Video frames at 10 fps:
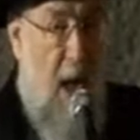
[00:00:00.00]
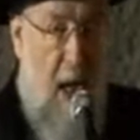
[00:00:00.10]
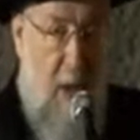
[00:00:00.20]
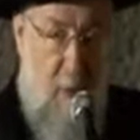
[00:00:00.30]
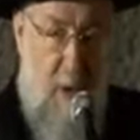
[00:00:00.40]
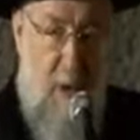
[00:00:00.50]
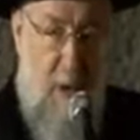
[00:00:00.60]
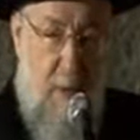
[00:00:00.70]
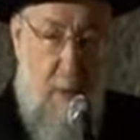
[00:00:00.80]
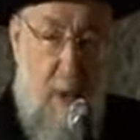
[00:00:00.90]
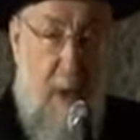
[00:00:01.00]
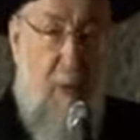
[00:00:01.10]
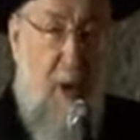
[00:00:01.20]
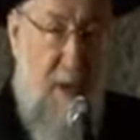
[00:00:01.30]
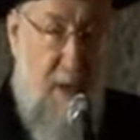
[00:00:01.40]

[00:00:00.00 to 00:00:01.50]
I wish you great